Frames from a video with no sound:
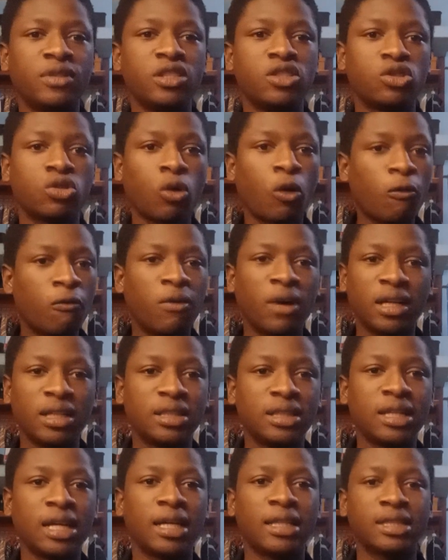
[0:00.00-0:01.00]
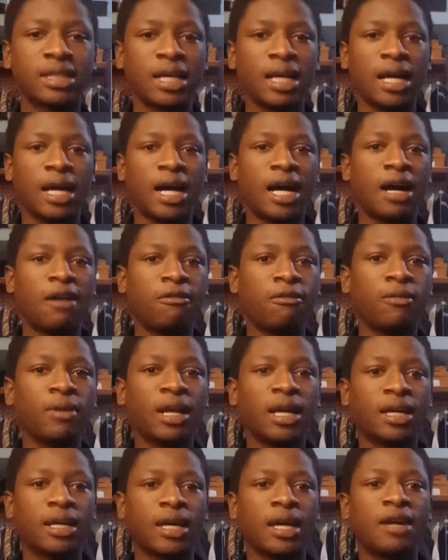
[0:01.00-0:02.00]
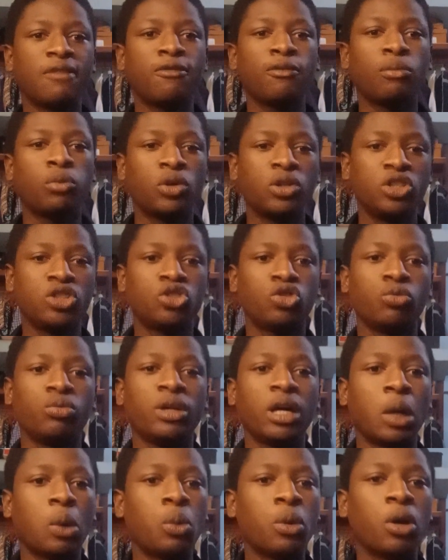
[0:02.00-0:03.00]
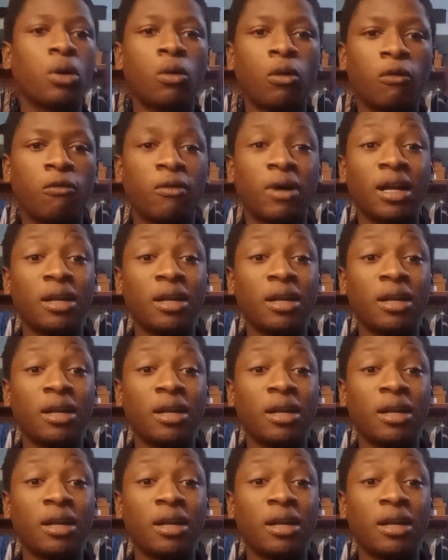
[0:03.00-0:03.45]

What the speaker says: discovered that I feel like everybody should be aware of,